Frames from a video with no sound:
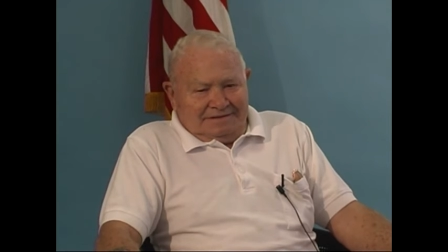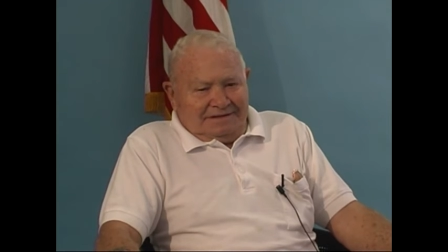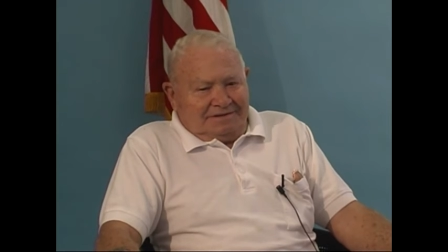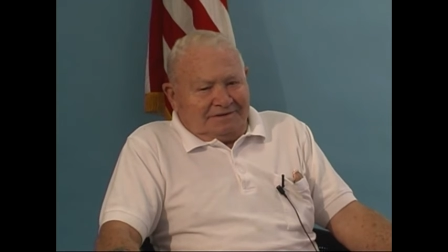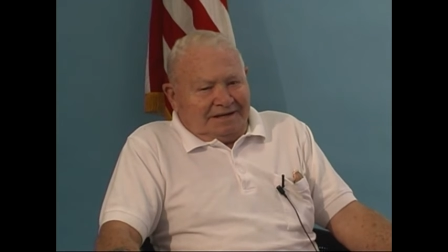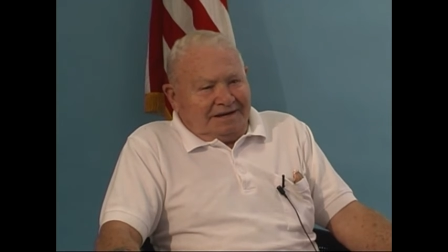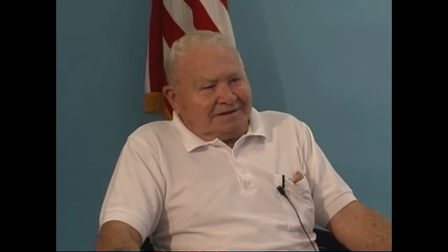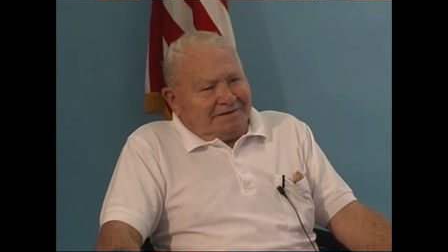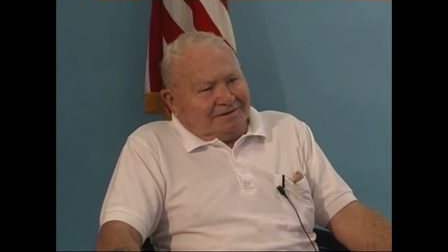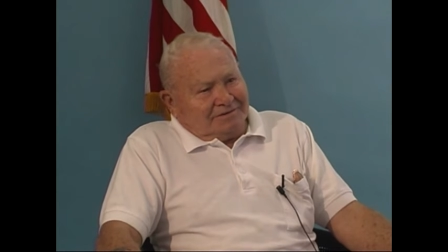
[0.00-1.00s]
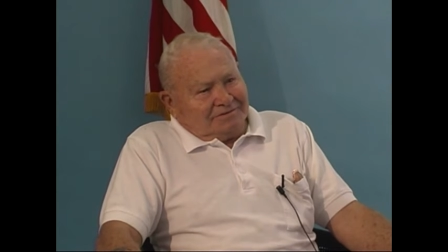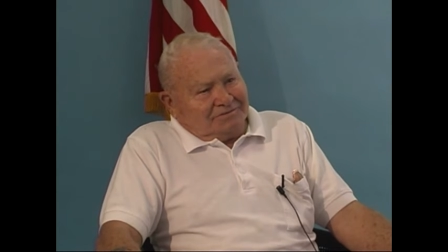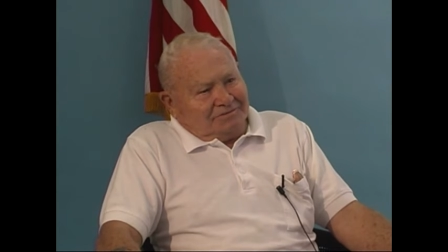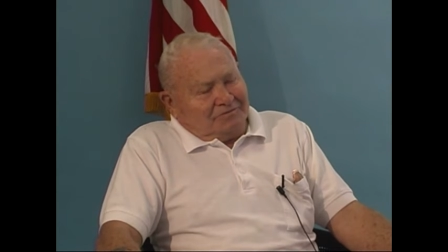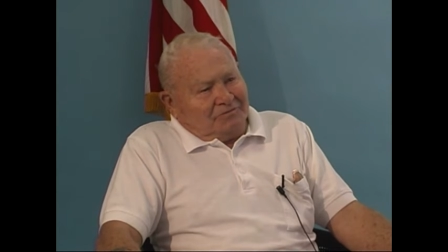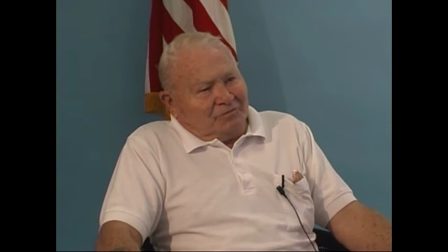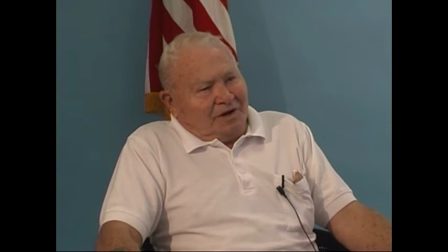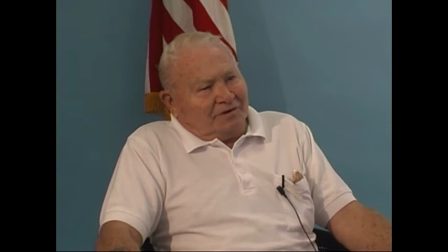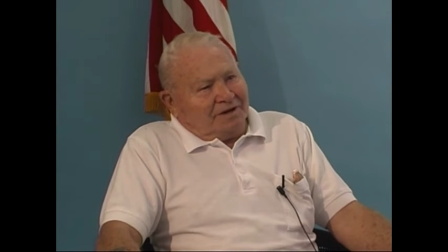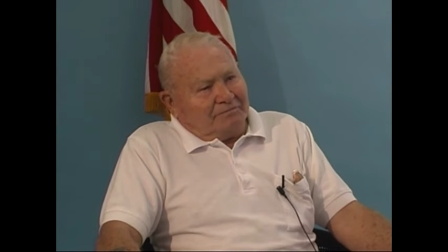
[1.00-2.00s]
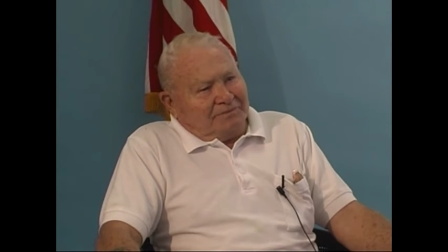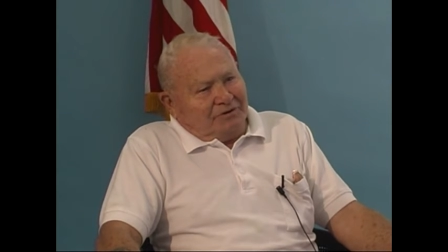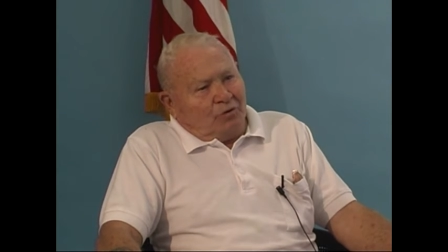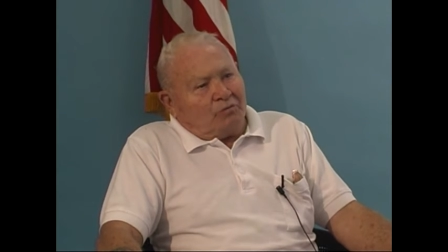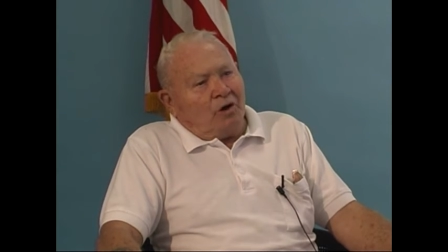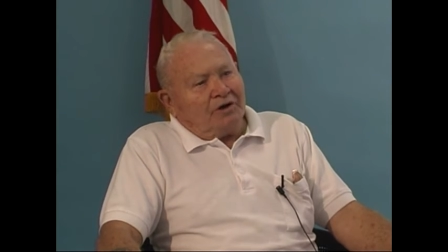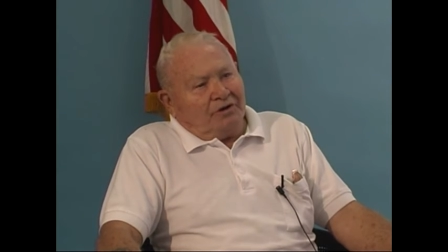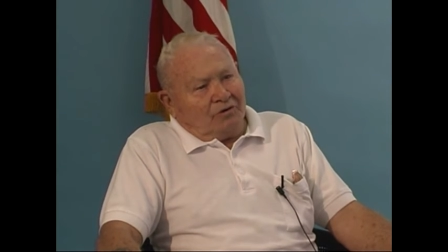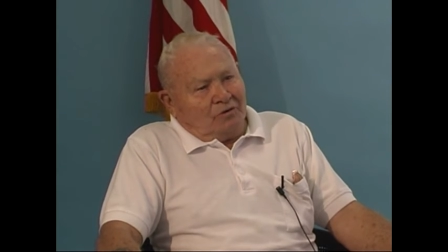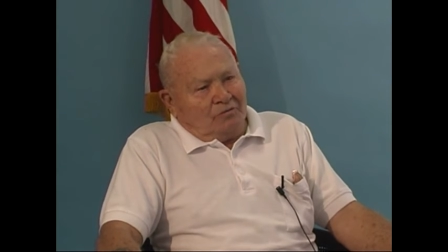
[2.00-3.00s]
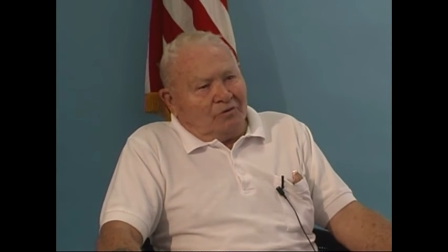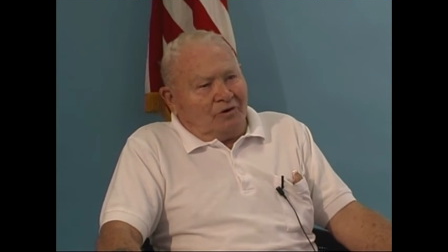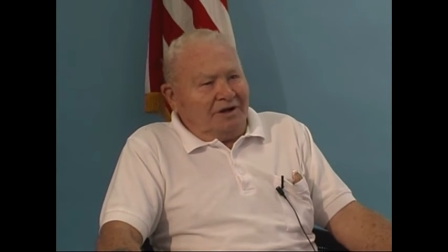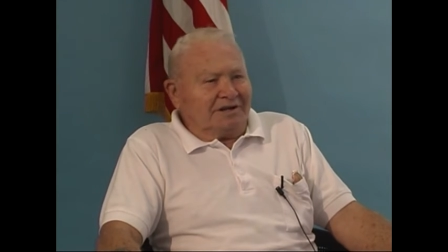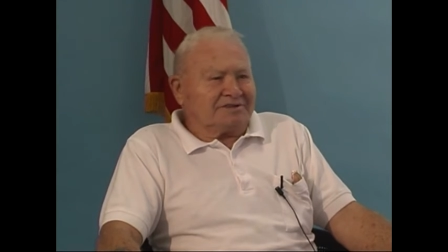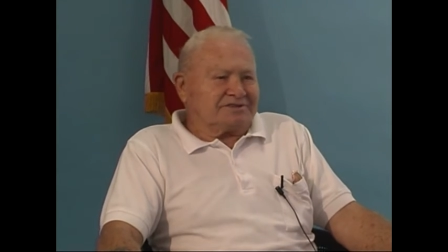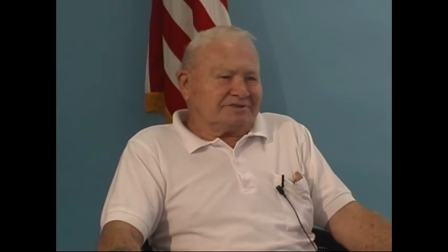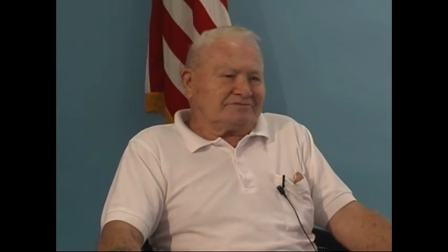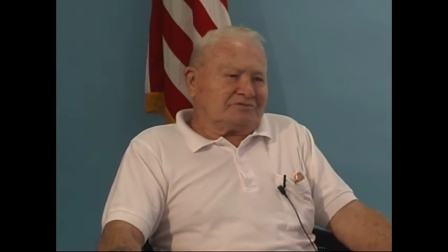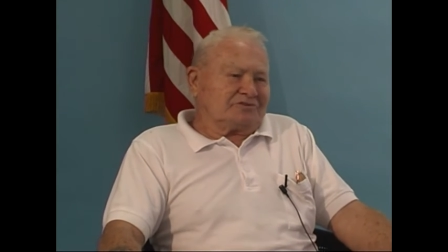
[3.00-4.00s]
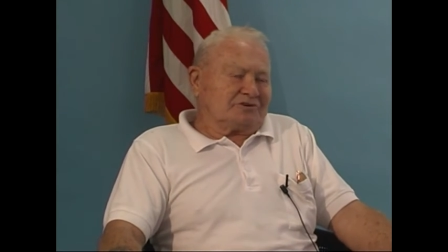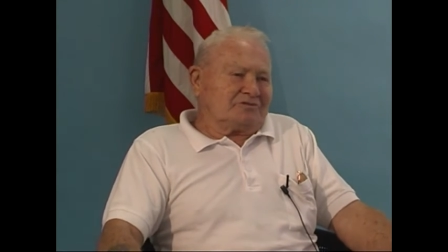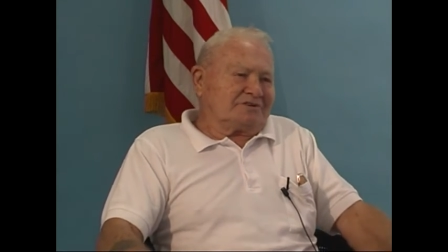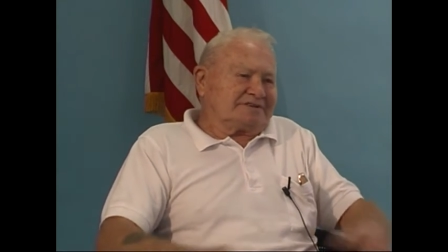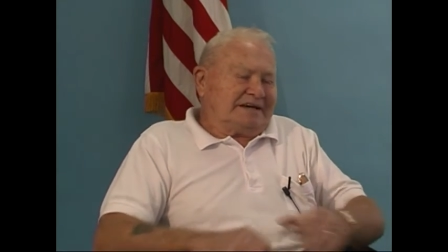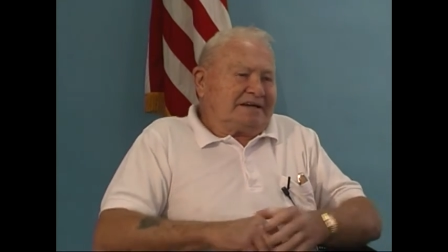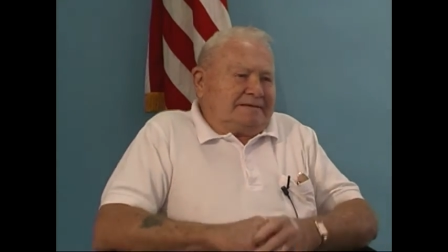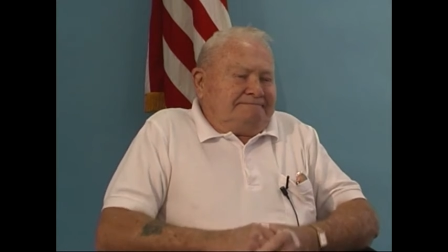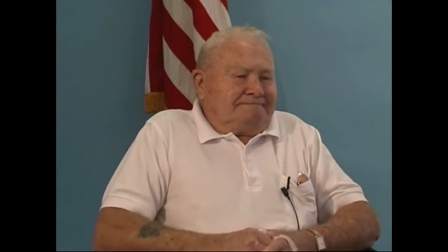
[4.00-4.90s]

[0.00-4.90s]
Then landed, uh, wound up in Okmulgee, Oklahoma, where I enlisted for service at.